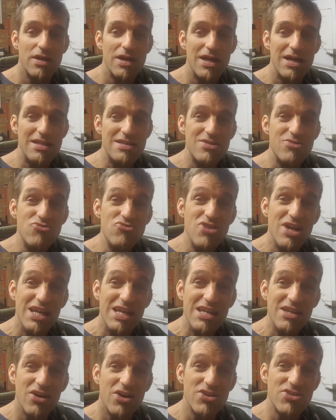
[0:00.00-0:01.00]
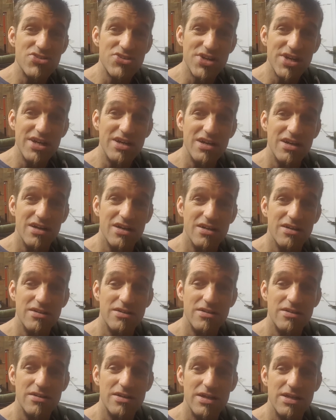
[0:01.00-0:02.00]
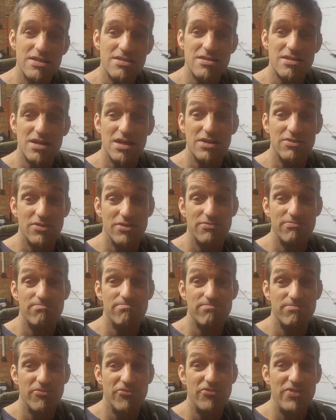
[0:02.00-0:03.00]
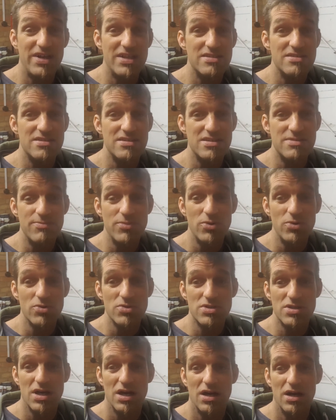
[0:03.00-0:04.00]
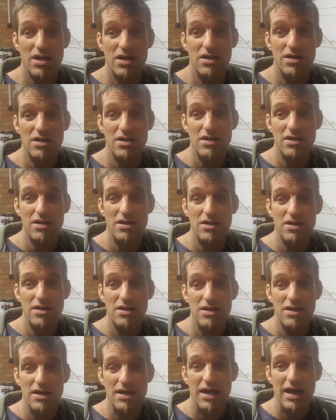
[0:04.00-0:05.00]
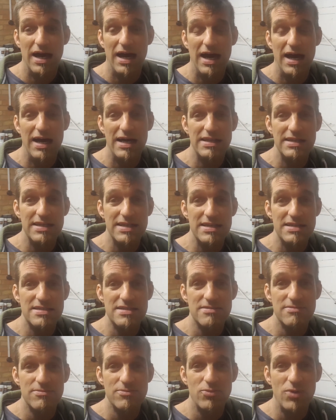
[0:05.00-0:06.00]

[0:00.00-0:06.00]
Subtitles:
it's a really nice car. It's kind of a fancy sports car. And it's